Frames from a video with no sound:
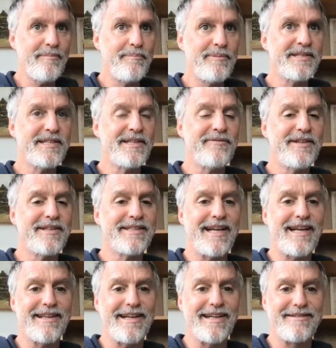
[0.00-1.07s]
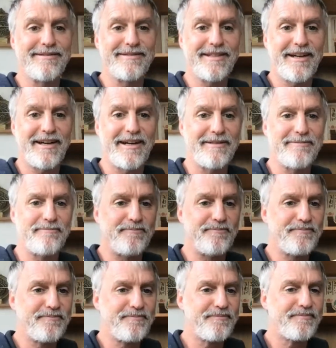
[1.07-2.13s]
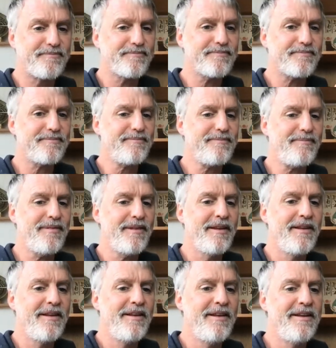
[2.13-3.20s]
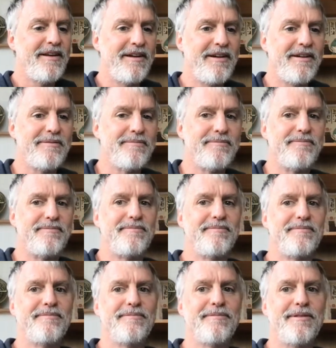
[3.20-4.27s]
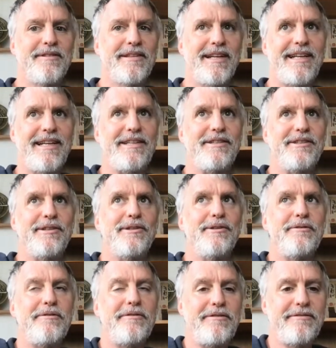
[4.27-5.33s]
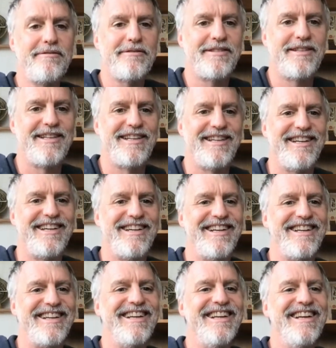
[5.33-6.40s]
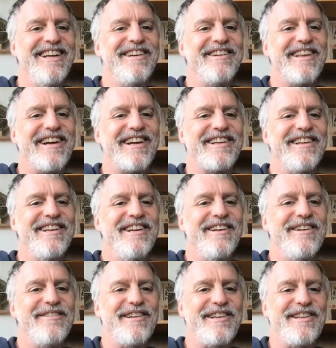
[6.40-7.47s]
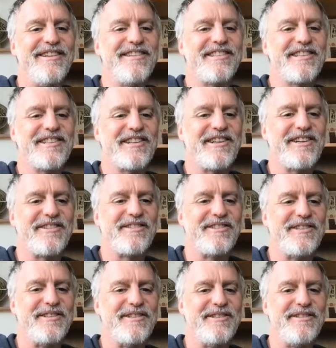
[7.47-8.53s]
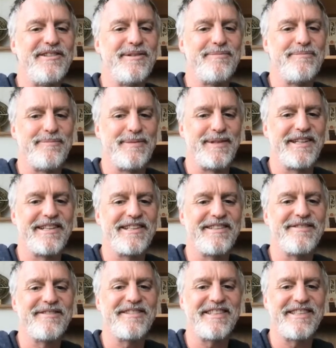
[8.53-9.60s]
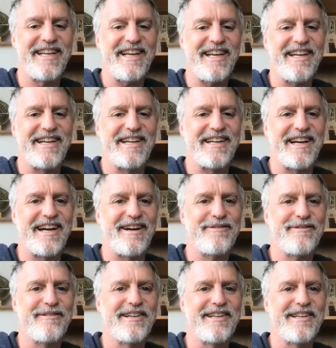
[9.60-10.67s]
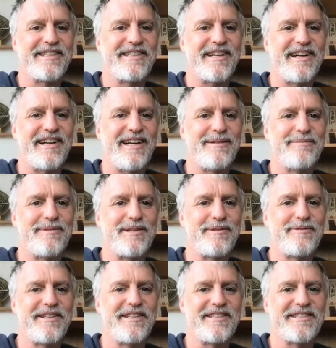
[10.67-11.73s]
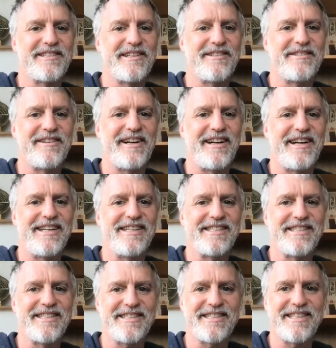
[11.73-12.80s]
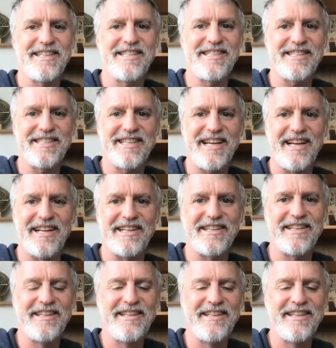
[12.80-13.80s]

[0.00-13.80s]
Pacific Daylight Time. Well, that ain't noon. Like we used to call noon the middle of the day, halfway in time between sunrise and sunset,